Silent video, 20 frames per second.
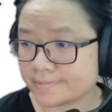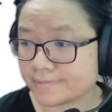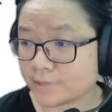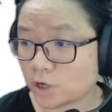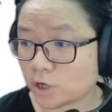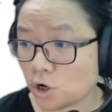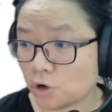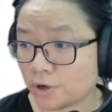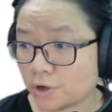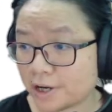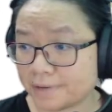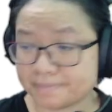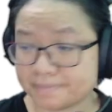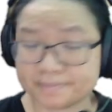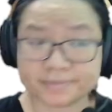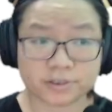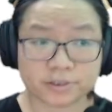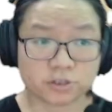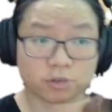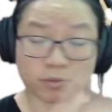All right,
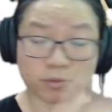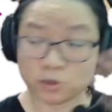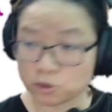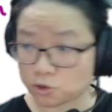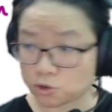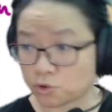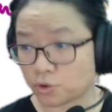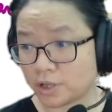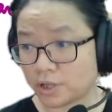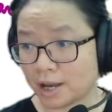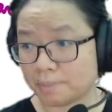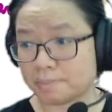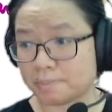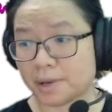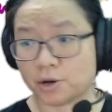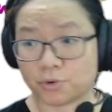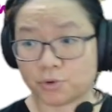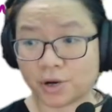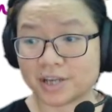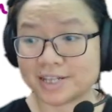so I'm going to scroll up
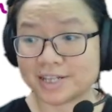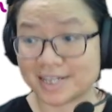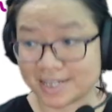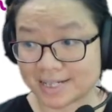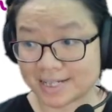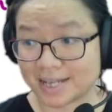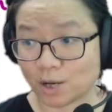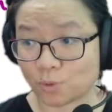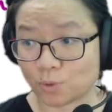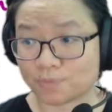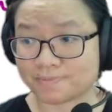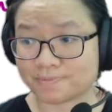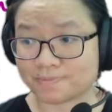and write this down.